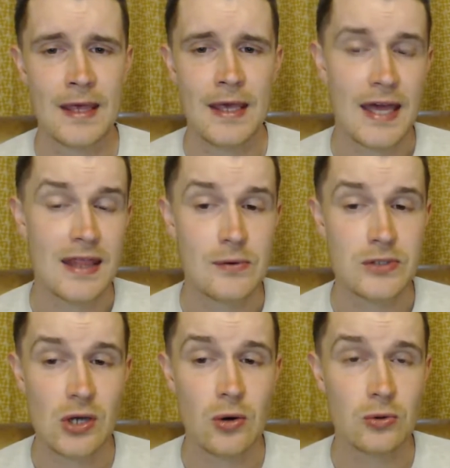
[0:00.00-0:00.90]
And they were
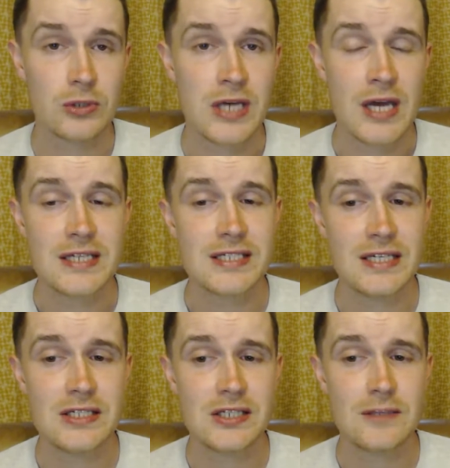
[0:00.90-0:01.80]
told,
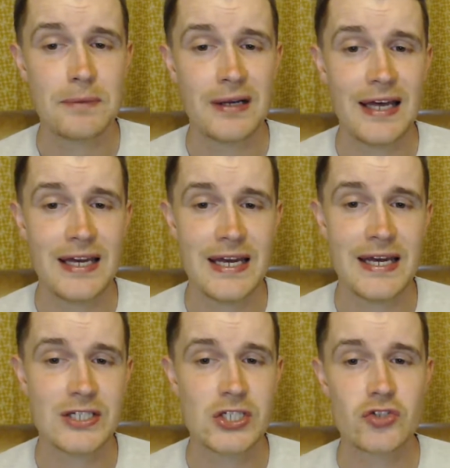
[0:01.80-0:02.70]
"Since the plague
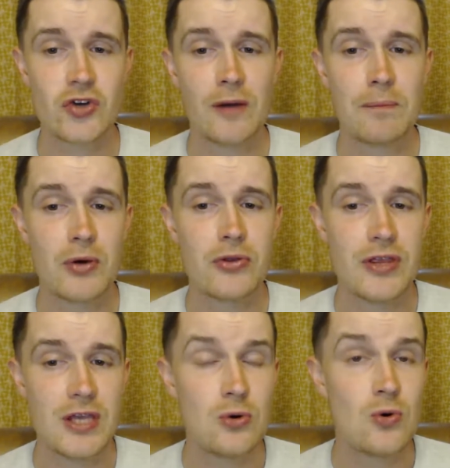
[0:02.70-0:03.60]
has struck both
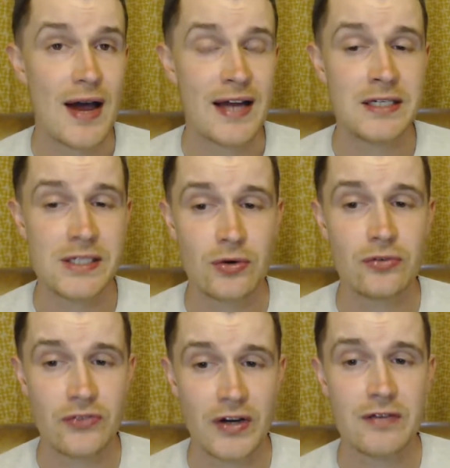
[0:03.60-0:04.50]
you and your
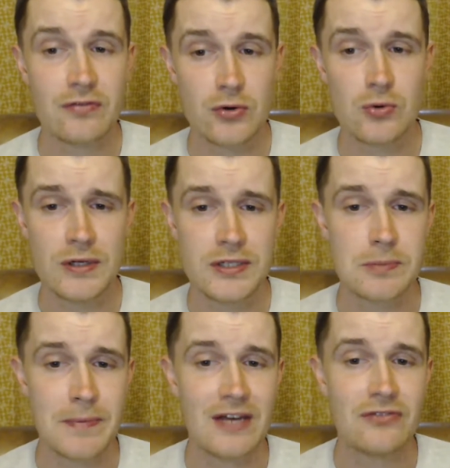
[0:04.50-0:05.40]
5 rulers,
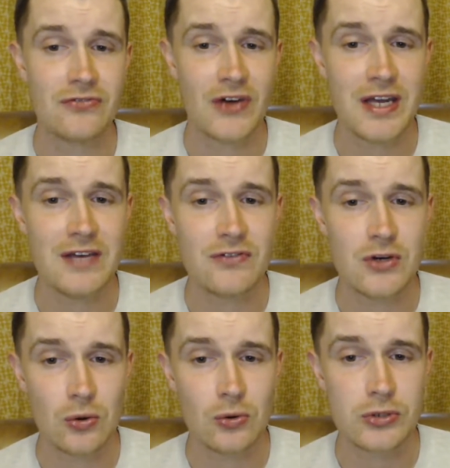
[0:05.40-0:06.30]
make 5
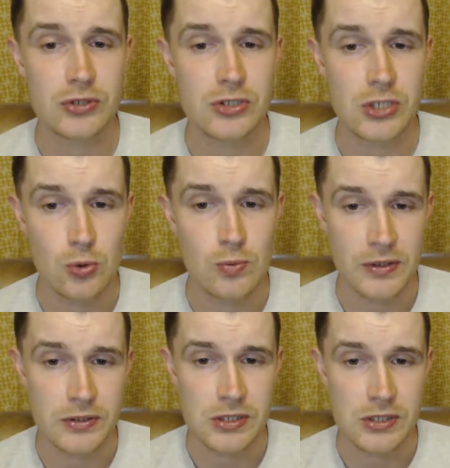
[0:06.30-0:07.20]
gold
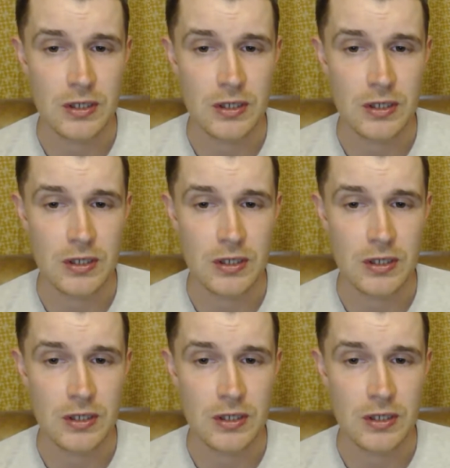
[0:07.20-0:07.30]
tumors,